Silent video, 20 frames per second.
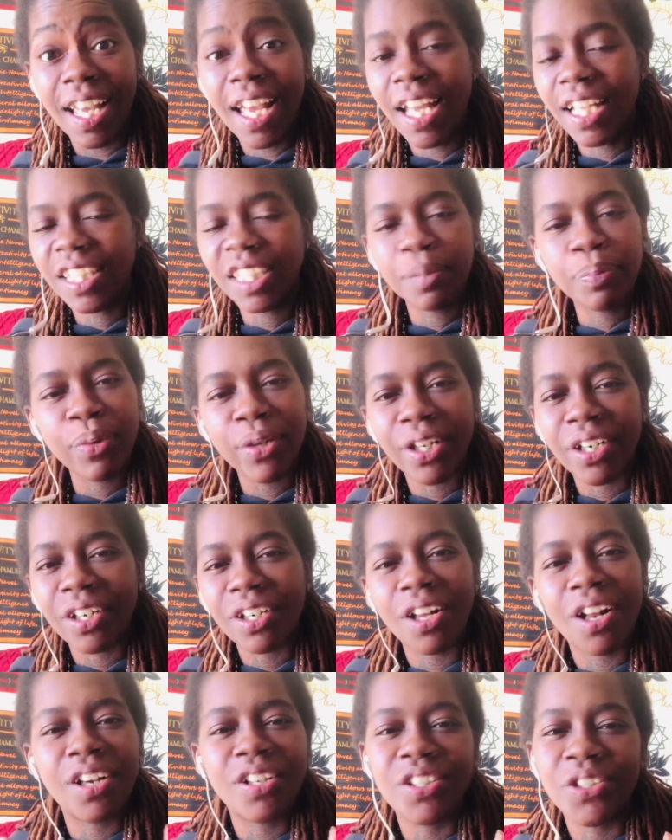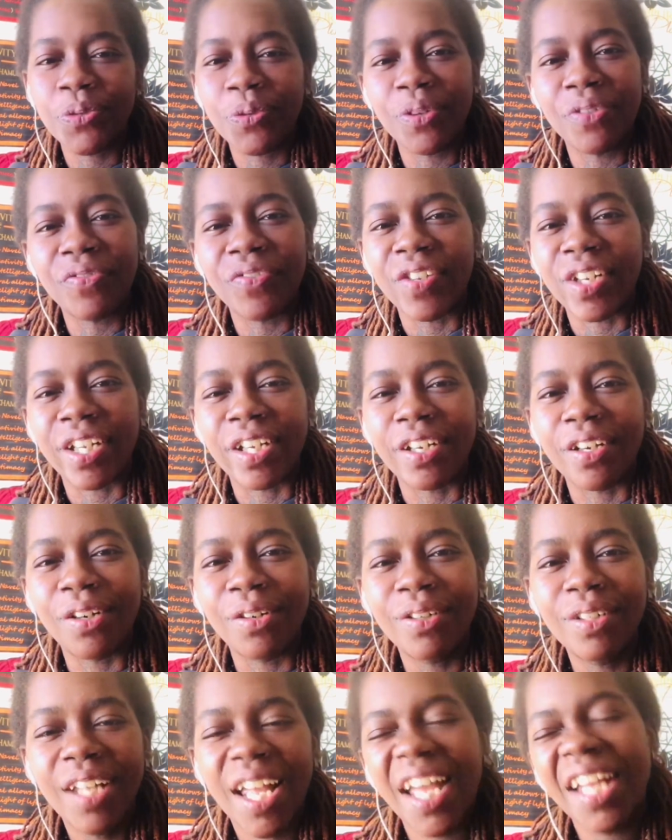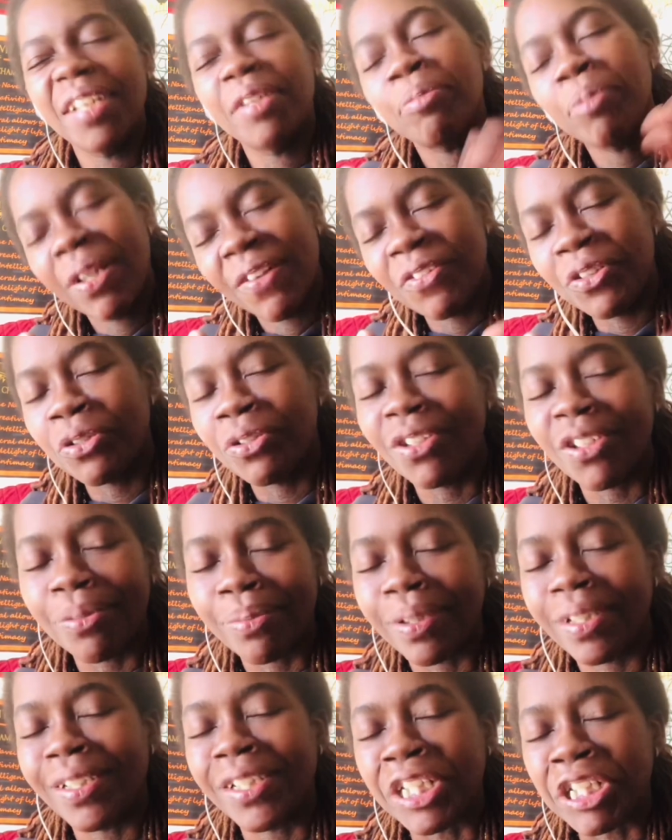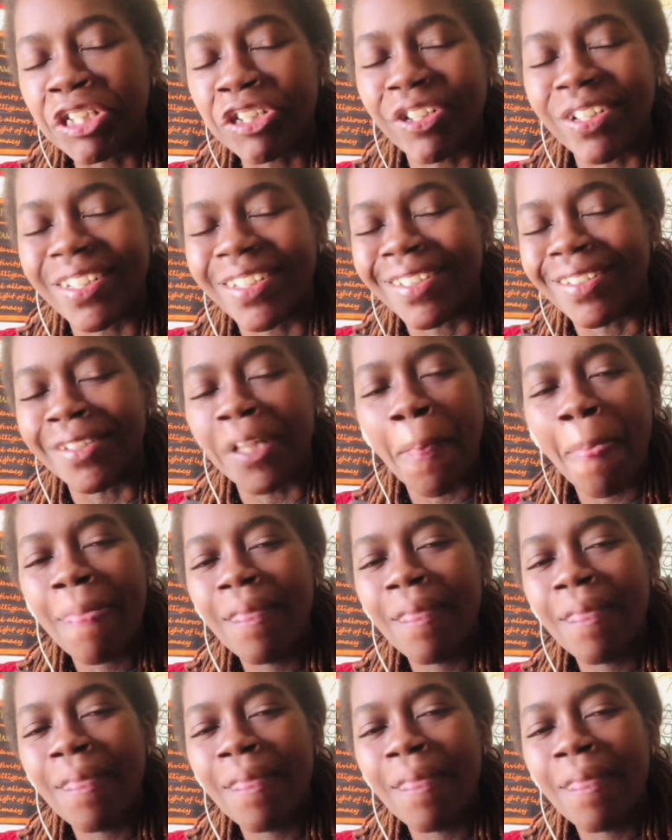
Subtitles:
and just bringing it all into one video and giving you a little bit of illustration